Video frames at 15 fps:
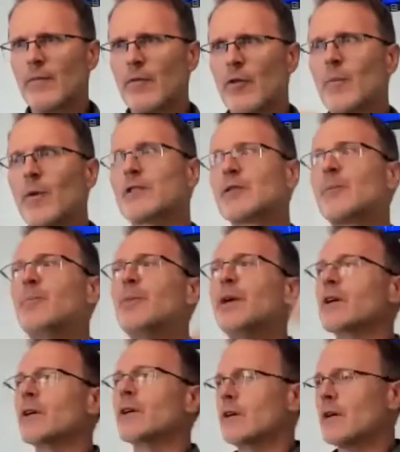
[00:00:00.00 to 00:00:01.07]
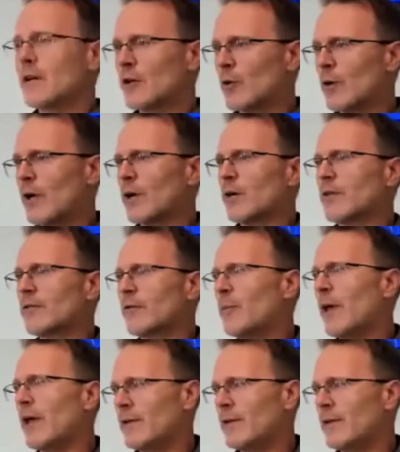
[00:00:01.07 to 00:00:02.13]
the much bigger and grander of a
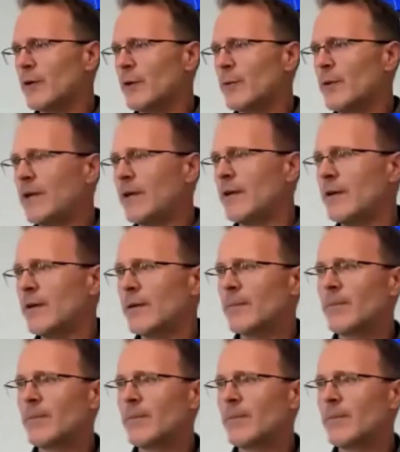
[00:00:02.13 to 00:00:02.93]
painter you need.